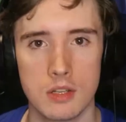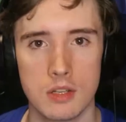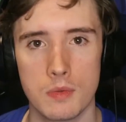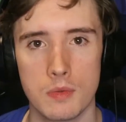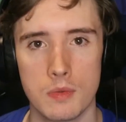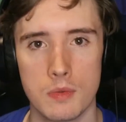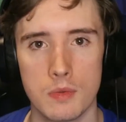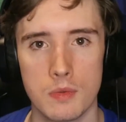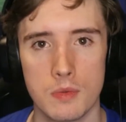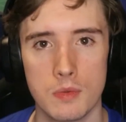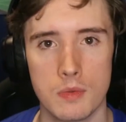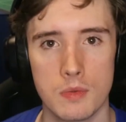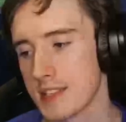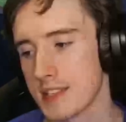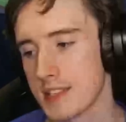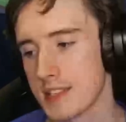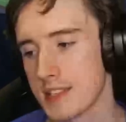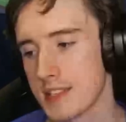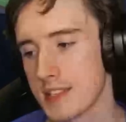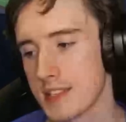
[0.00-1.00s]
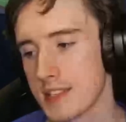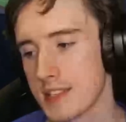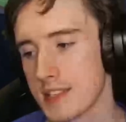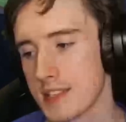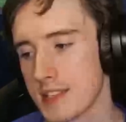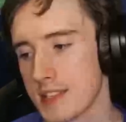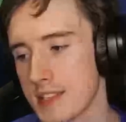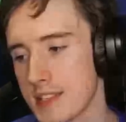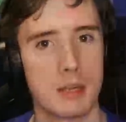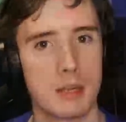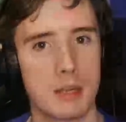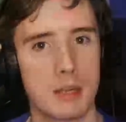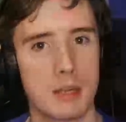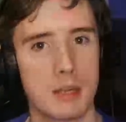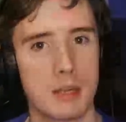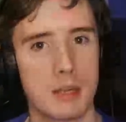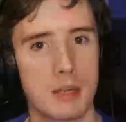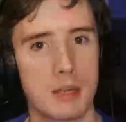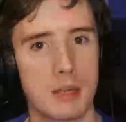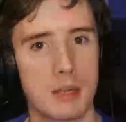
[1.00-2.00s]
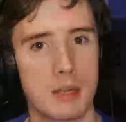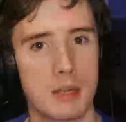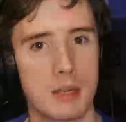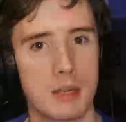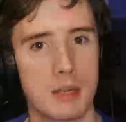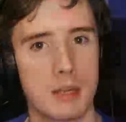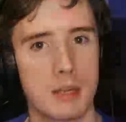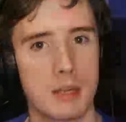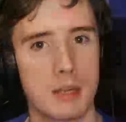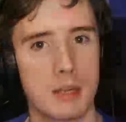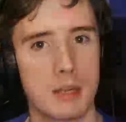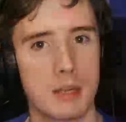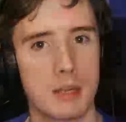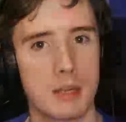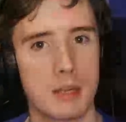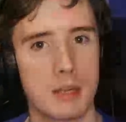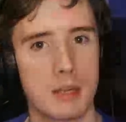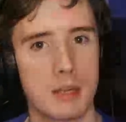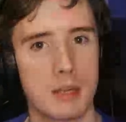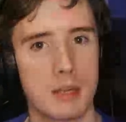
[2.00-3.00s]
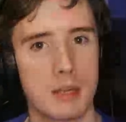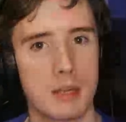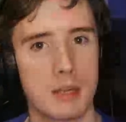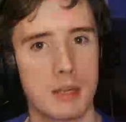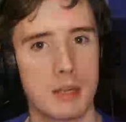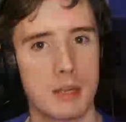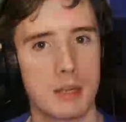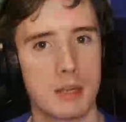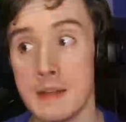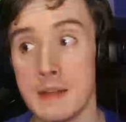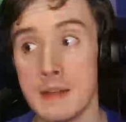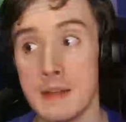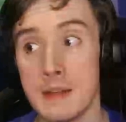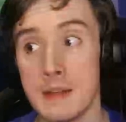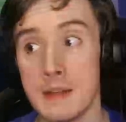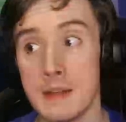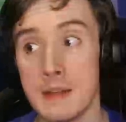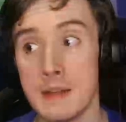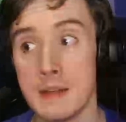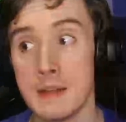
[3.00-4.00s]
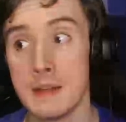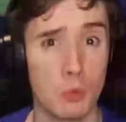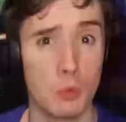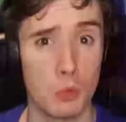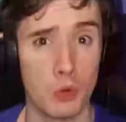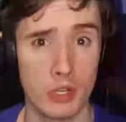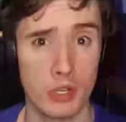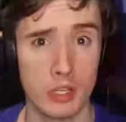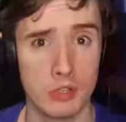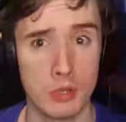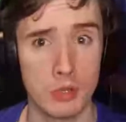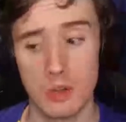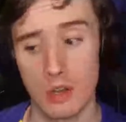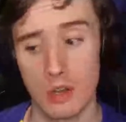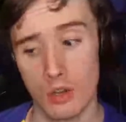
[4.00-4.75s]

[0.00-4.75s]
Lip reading: to other sides that potentially might be hovering around the bottom of the league to say, it doesn't matter what you do.